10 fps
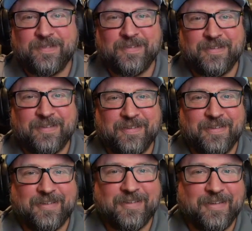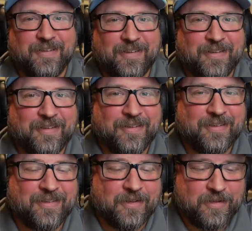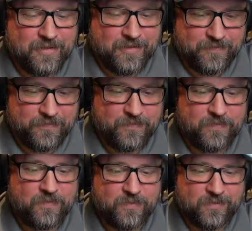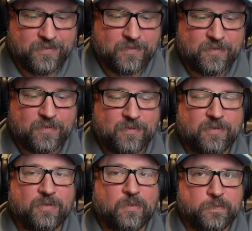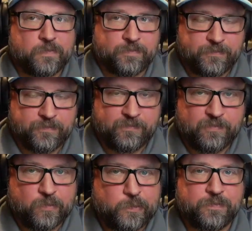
[no speech]